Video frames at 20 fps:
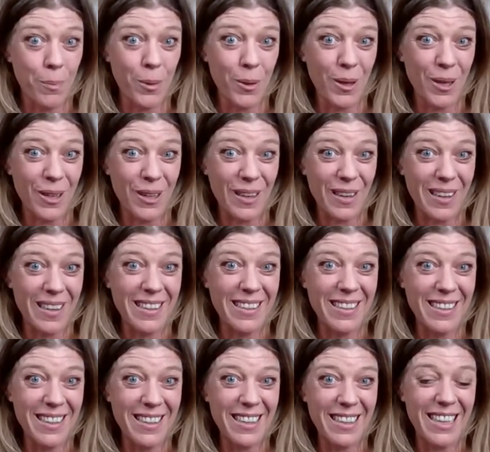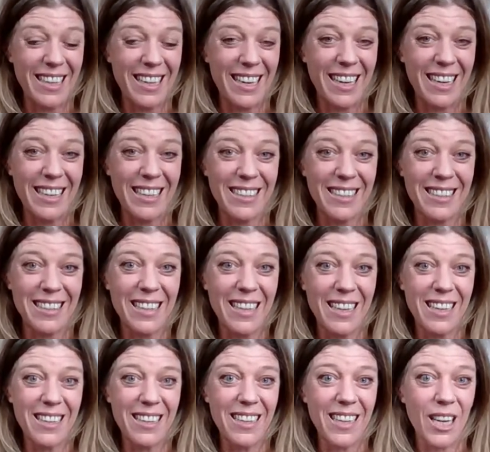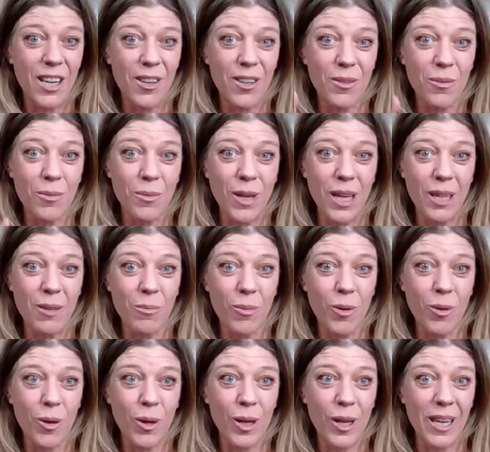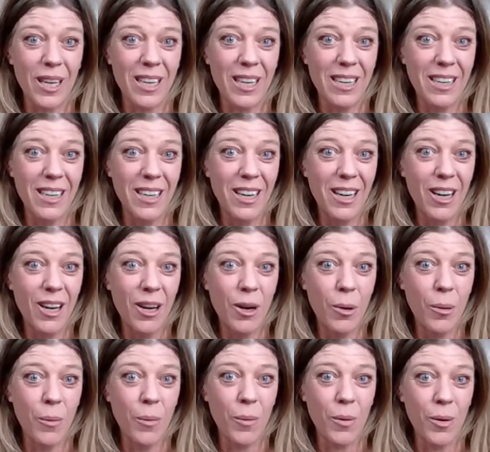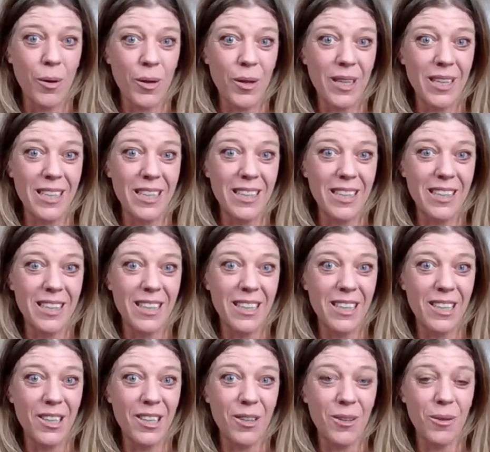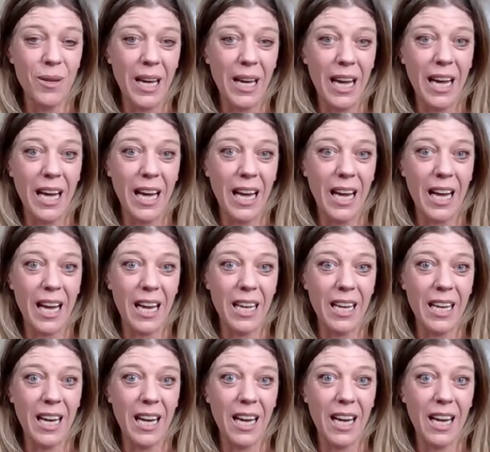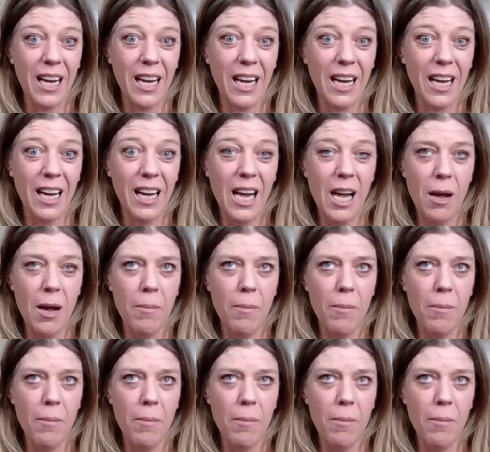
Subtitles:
Booker. Yes. There's one more word you can